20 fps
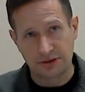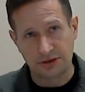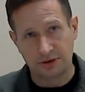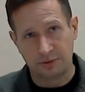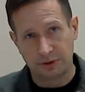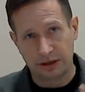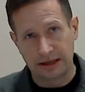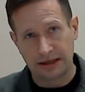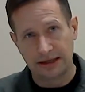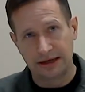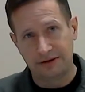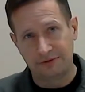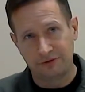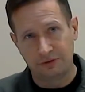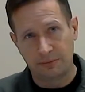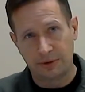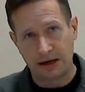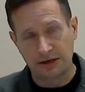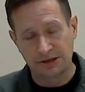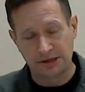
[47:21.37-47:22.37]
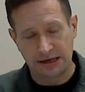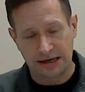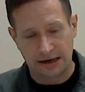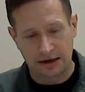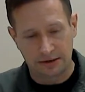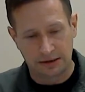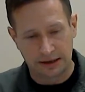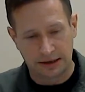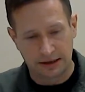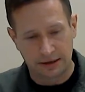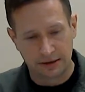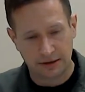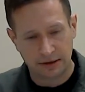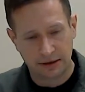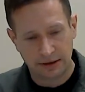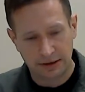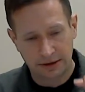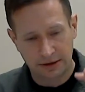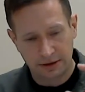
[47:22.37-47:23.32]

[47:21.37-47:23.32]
so we can get information out there.